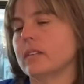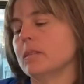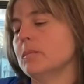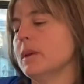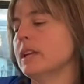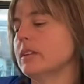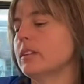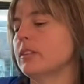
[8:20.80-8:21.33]

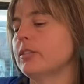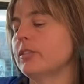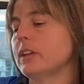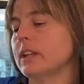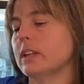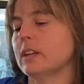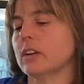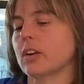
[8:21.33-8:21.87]
meant to
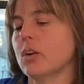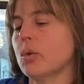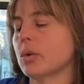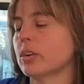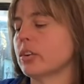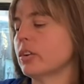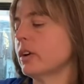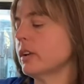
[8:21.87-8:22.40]
fit in a
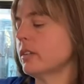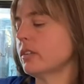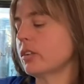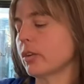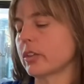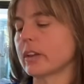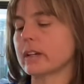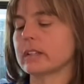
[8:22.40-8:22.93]
corner, and
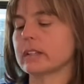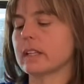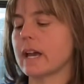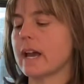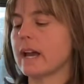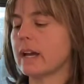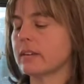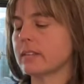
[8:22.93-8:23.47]
so the
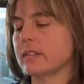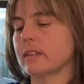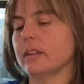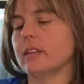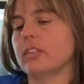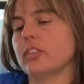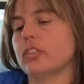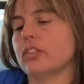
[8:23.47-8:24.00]
glass
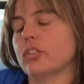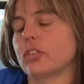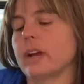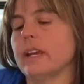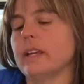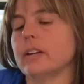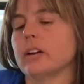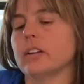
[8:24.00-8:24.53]
is
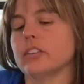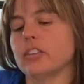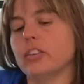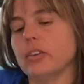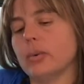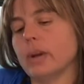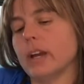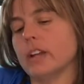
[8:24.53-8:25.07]
straight on
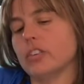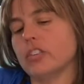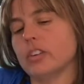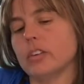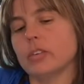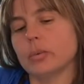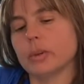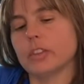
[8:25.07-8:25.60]
2
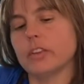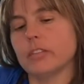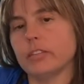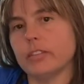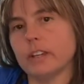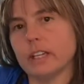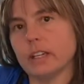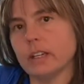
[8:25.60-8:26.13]
edges with a
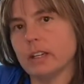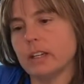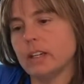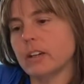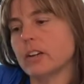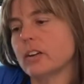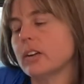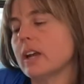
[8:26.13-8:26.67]
V
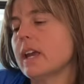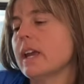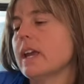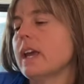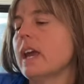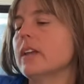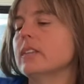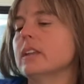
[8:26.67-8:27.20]
here,
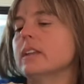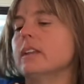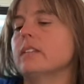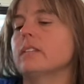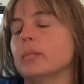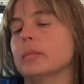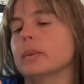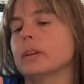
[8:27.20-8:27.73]
and then
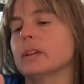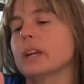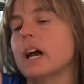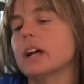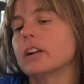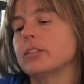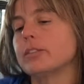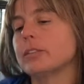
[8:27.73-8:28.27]
it's
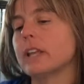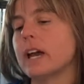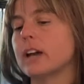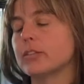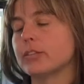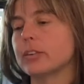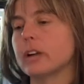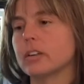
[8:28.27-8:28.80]
got a
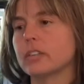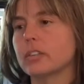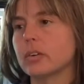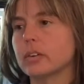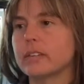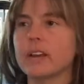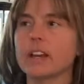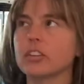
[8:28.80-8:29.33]
flat front, so
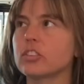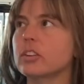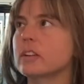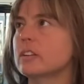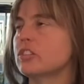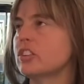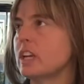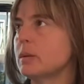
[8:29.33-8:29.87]
it's actually in
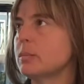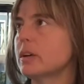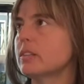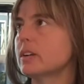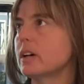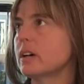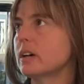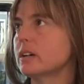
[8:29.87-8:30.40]
the shape of
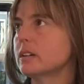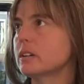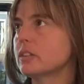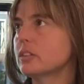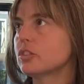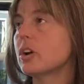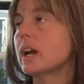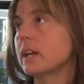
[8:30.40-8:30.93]
a
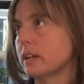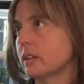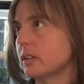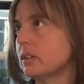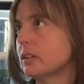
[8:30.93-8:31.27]
triangle.